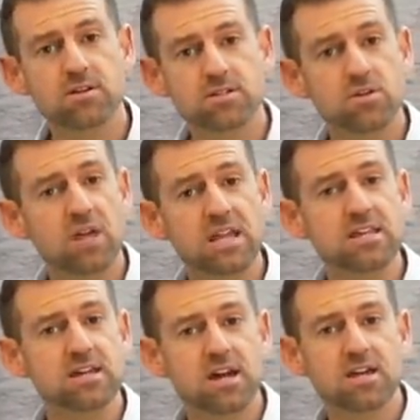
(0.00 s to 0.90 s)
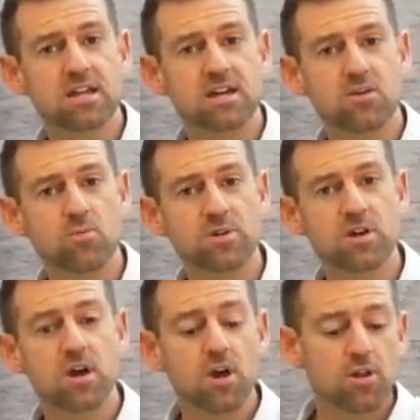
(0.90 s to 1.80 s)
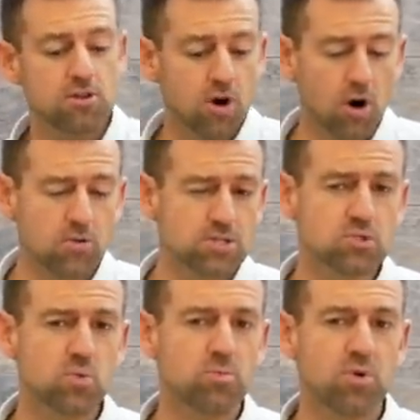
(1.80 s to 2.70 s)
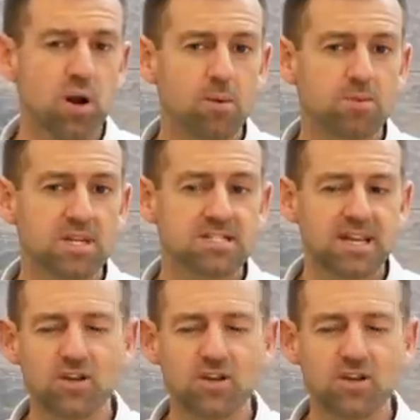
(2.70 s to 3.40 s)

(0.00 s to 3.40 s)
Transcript: Is there anything I can help with? The host will probably say,